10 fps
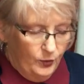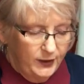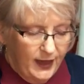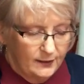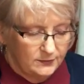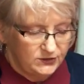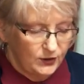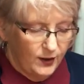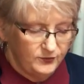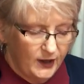Okay,
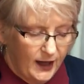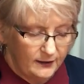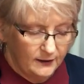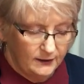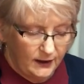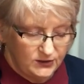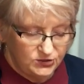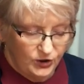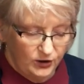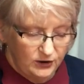so I
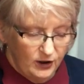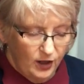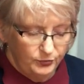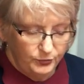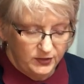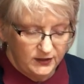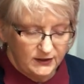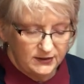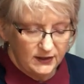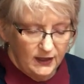started off with
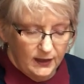this,